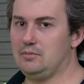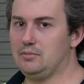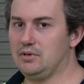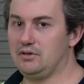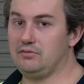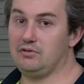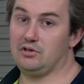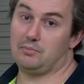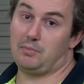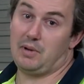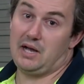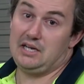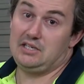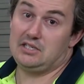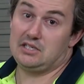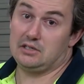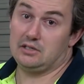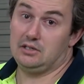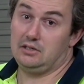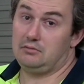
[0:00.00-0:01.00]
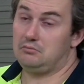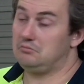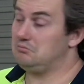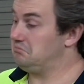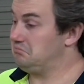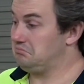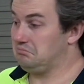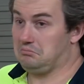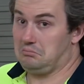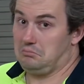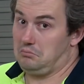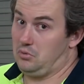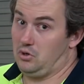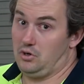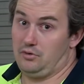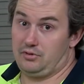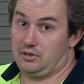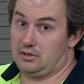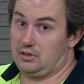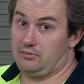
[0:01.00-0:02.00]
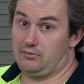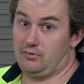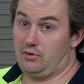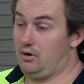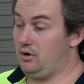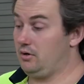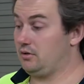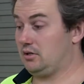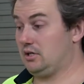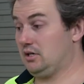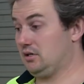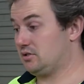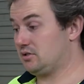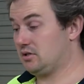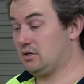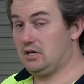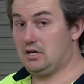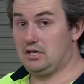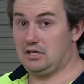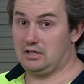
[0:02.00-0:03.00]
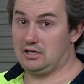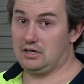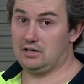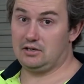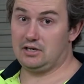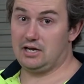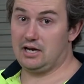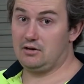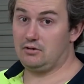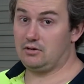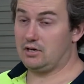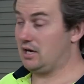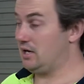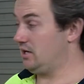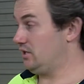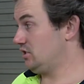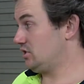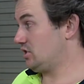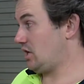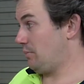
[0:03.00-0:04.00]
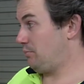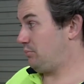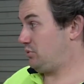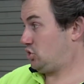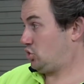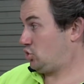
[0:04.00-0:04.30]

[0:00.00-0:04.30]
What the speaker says: But if you're painting it, perfectly fine. Get a nail gun and just go.